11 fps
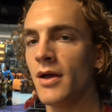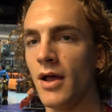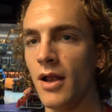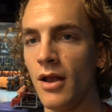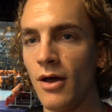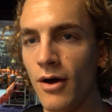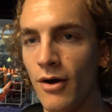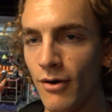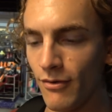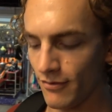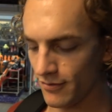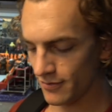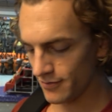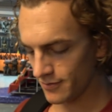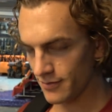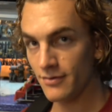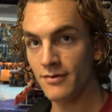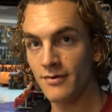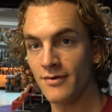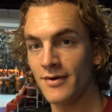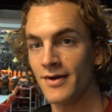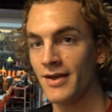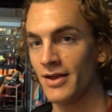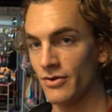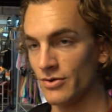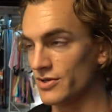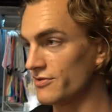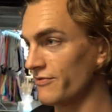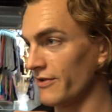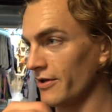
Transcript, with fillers: Hello. Hello. Oh, we're, at,